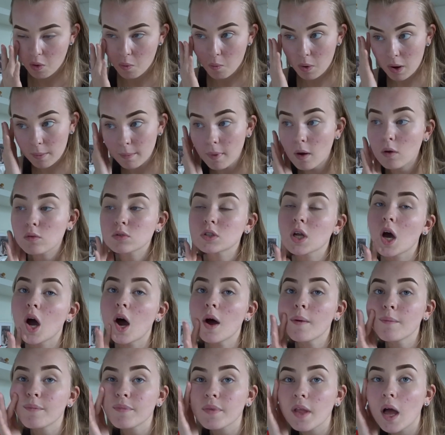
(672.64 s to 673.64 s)
when I'm
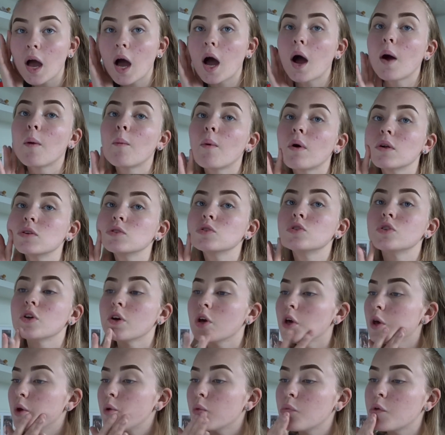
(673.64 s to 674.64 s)
older, I want
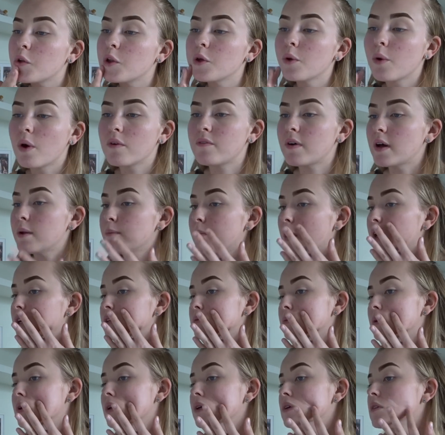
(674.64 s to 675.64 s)
to do event
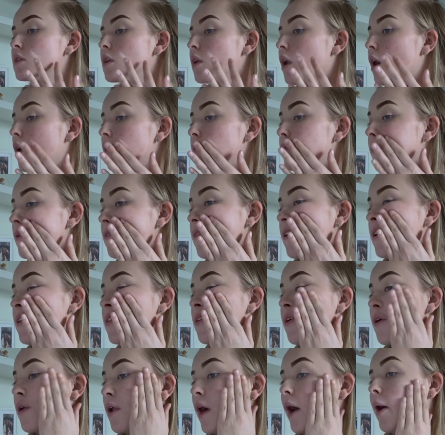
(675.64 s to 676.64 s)
management, as a lot of my
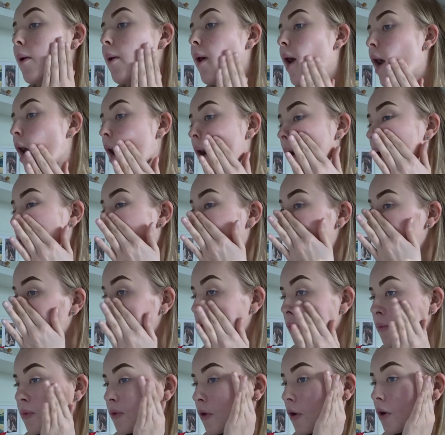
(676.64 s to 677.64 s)
friends will know. I can't
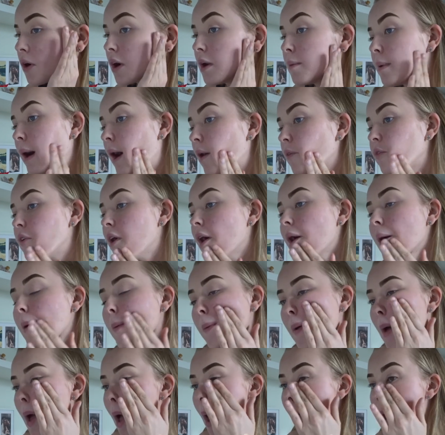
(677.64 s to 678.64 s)
stop talking about it
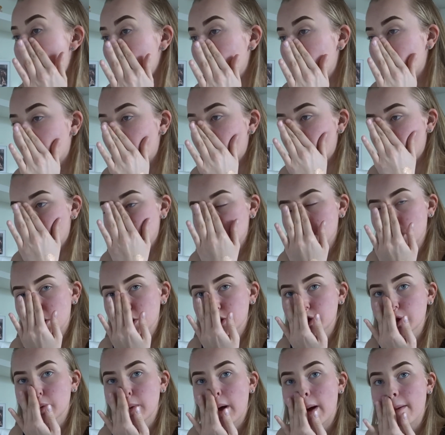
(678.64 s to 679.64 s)
because
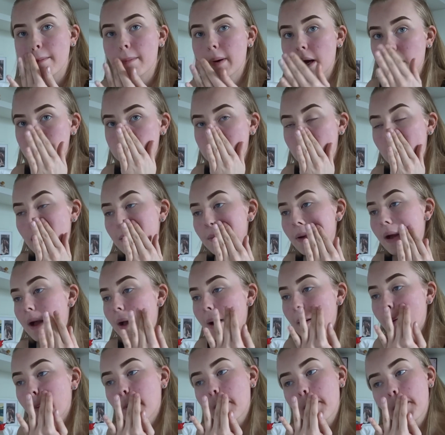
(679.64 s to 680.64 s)
it's something I'm passionate
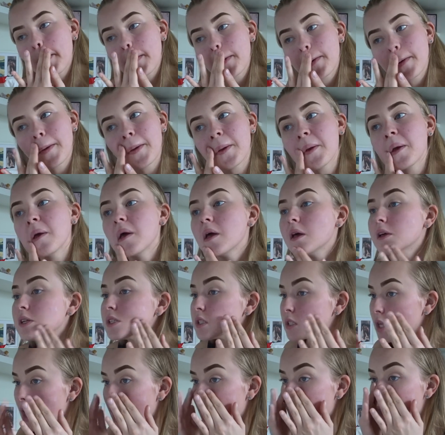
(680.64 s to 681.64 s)
about.
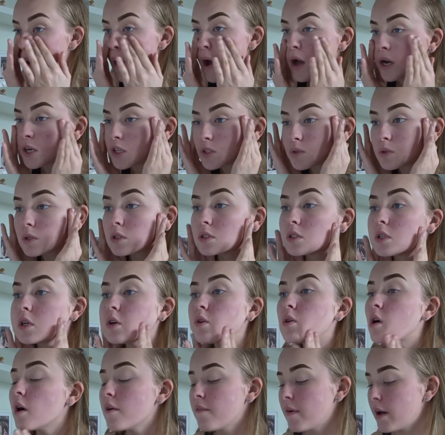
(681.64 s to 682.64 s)
So I just want to
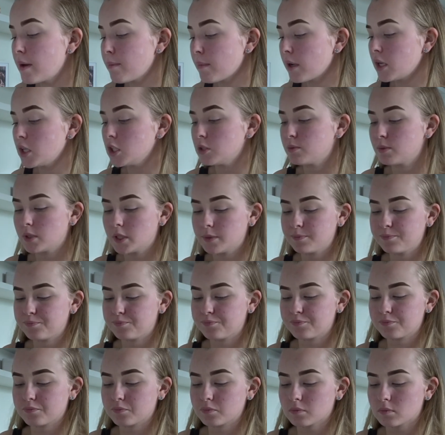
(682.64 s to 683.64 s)
do
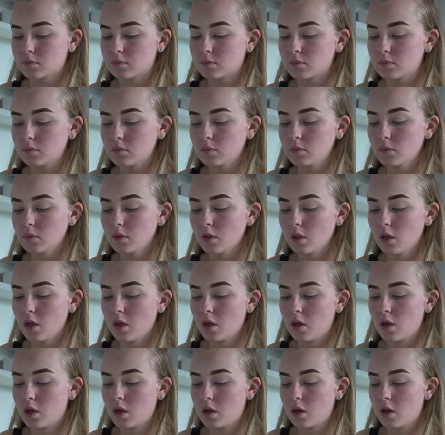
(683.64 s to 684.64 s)
event
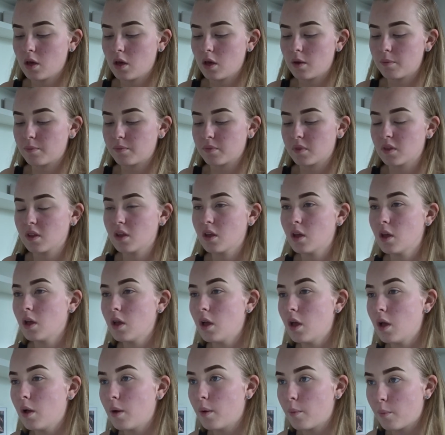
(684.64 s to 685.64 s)
management.
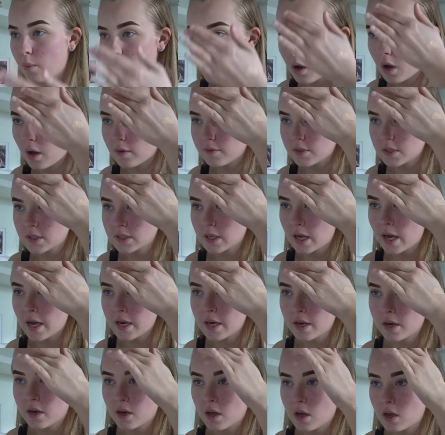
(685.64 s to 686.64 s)
Well, I've
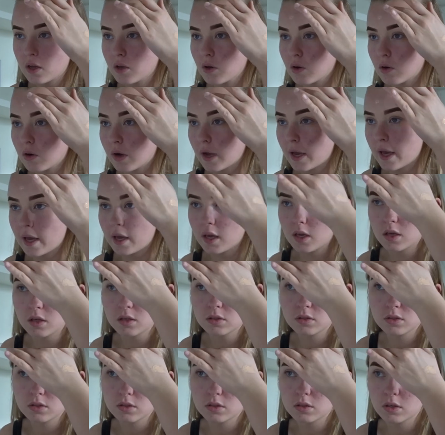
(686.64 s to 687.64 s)
decided at a young
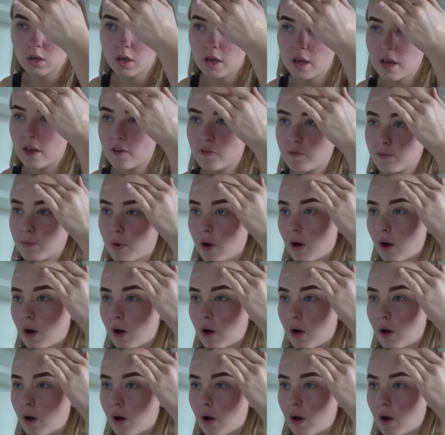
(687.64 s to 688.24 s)
age, if